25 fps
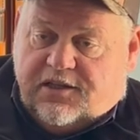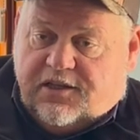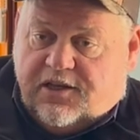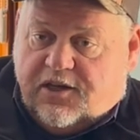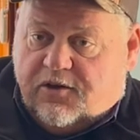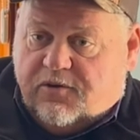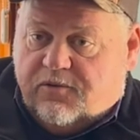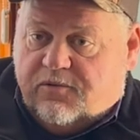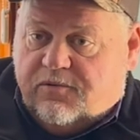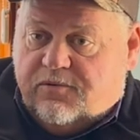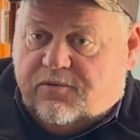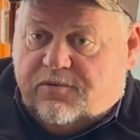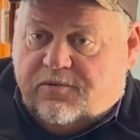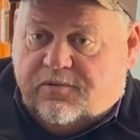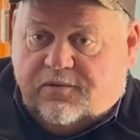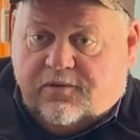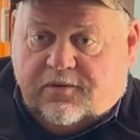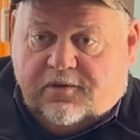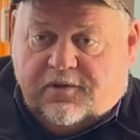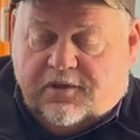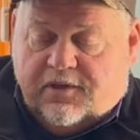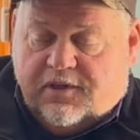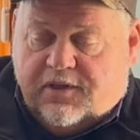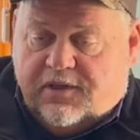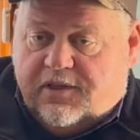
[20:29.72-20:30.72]
You know,
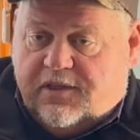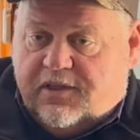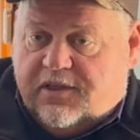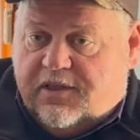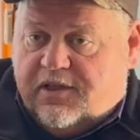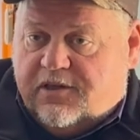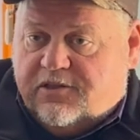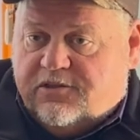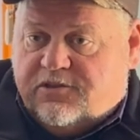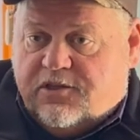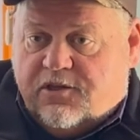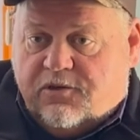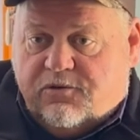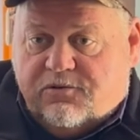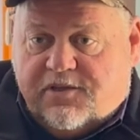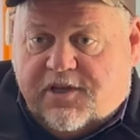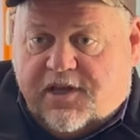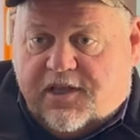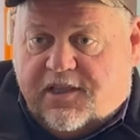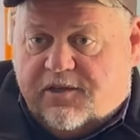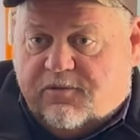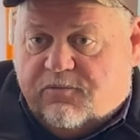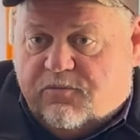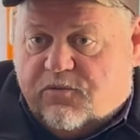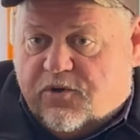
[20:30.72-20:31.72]
there's no
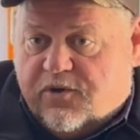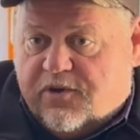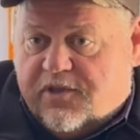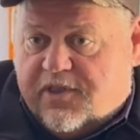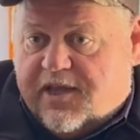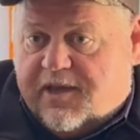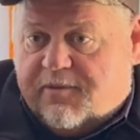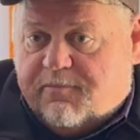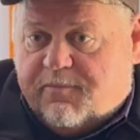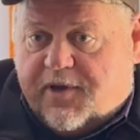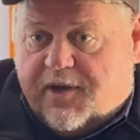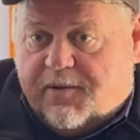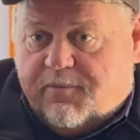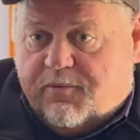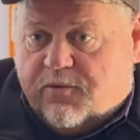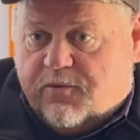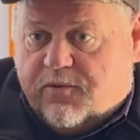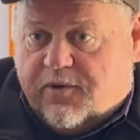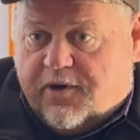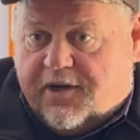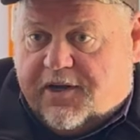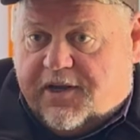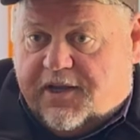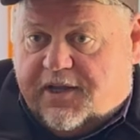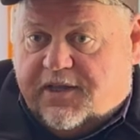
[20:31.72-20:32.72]
telling where that
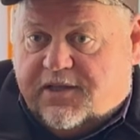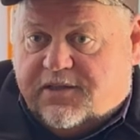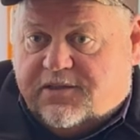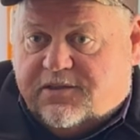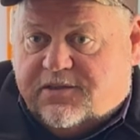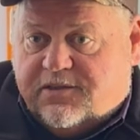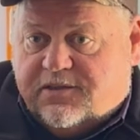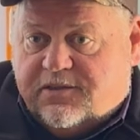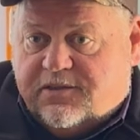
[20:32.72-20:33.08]
paperwork is.